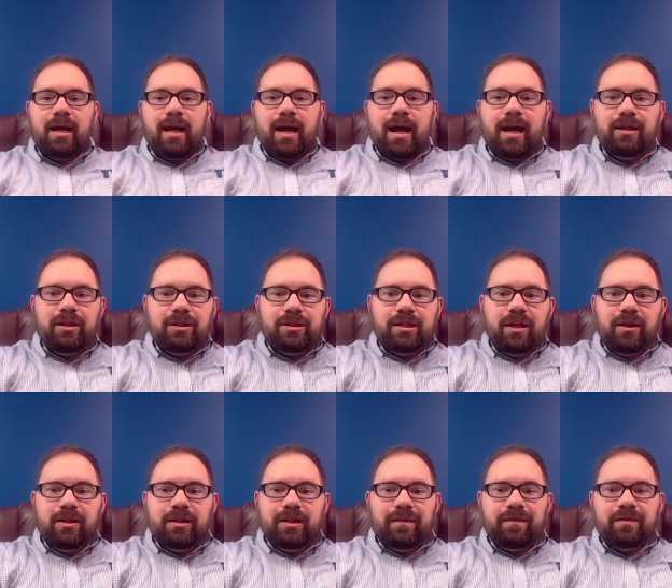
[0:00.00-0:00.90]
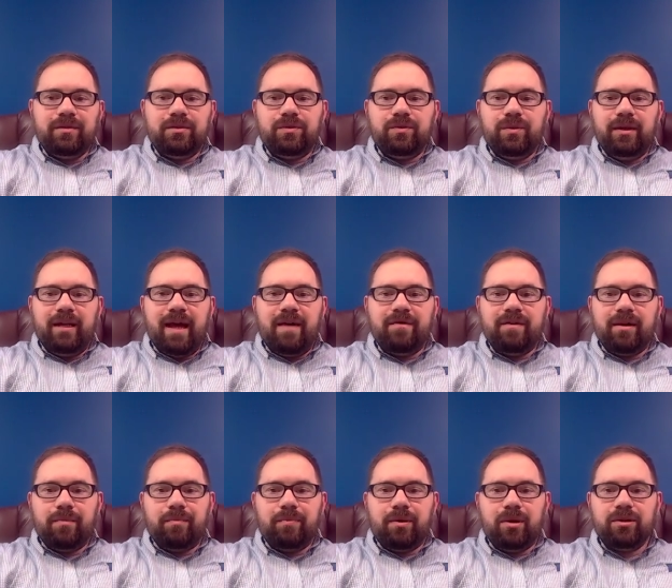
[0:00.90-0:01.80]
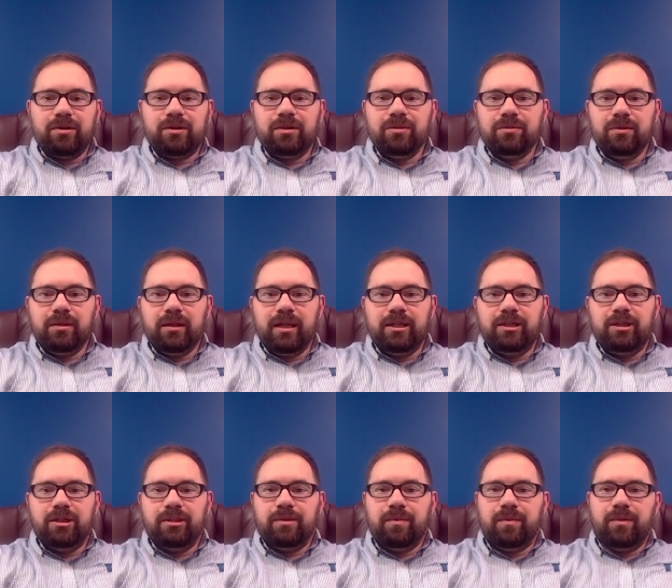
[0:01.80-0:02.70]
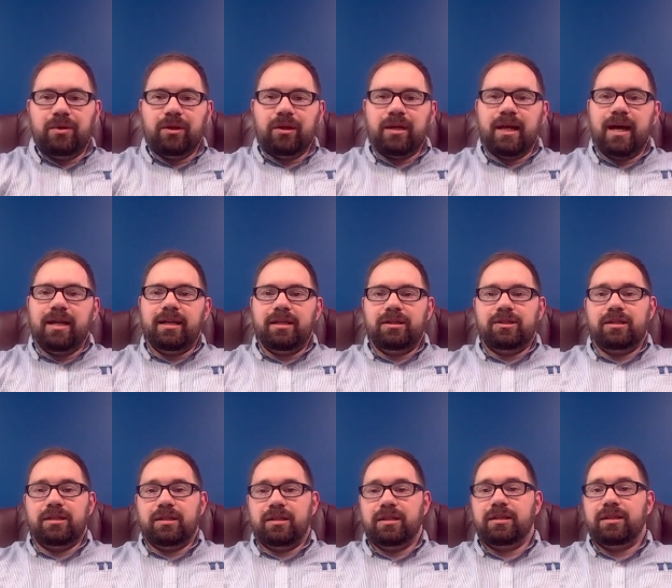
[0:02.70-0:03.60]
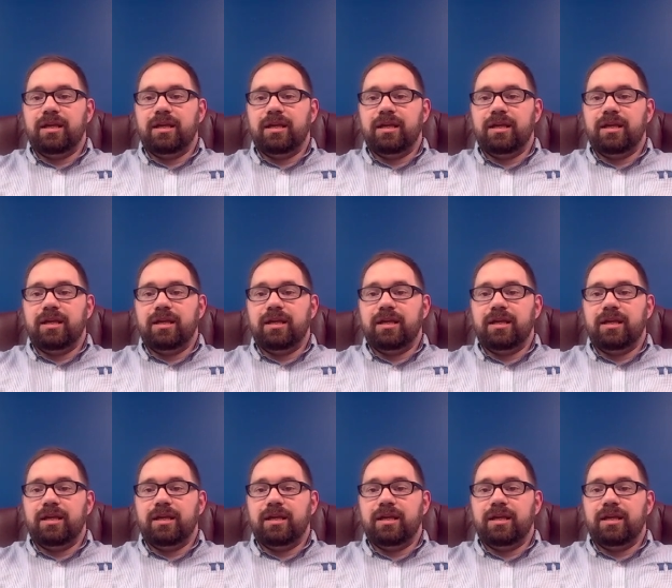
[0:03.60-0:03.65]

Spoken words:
how do you tell the difference between having a personal relationship with your God and just